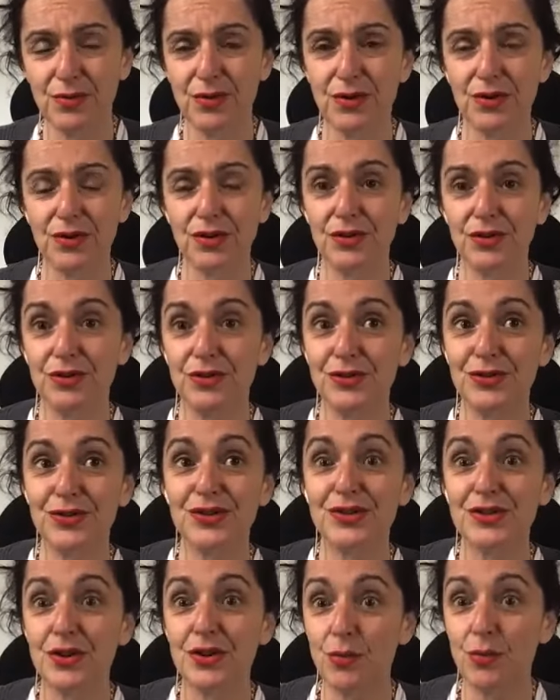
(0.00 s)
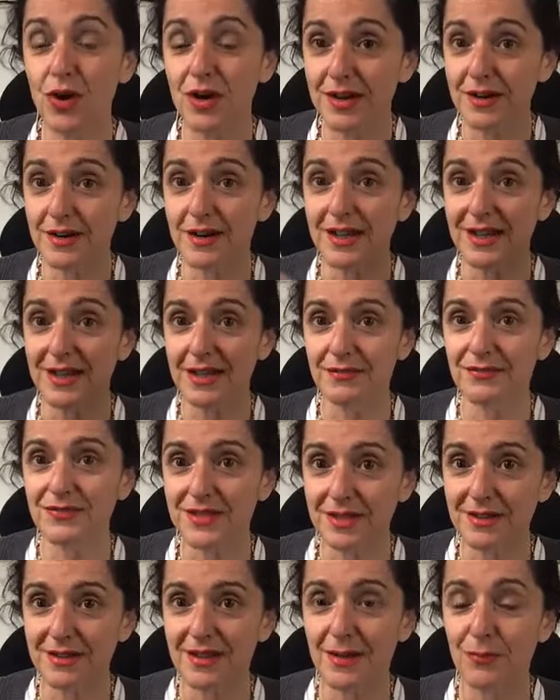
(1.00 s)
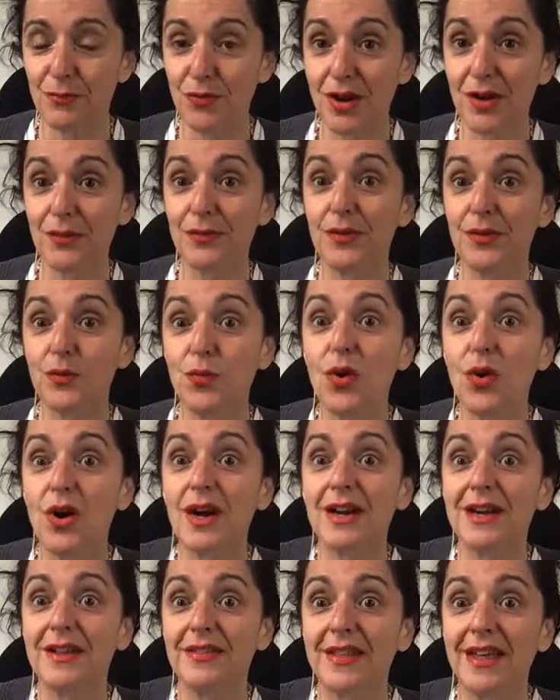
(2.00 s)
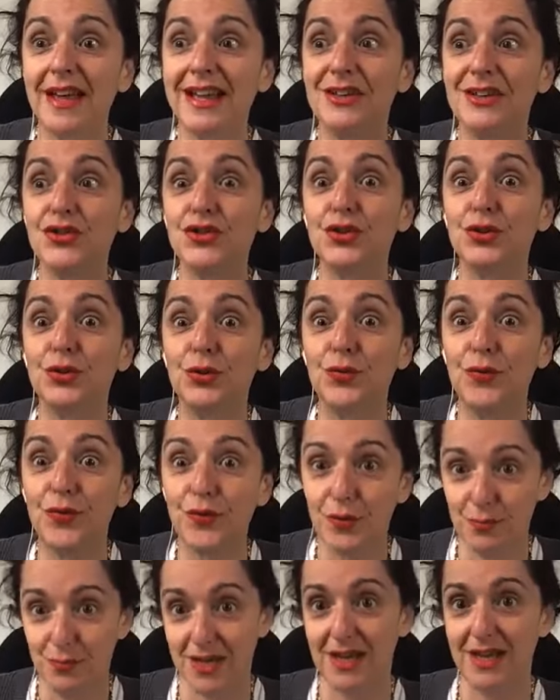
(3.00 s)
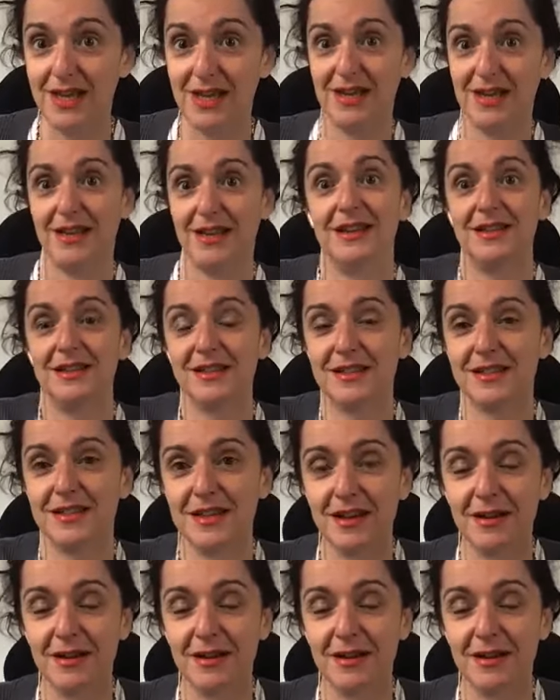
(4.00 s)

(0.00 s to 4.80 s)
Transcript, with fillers: or you just go, what can I give to them rather than what can they do for me? It's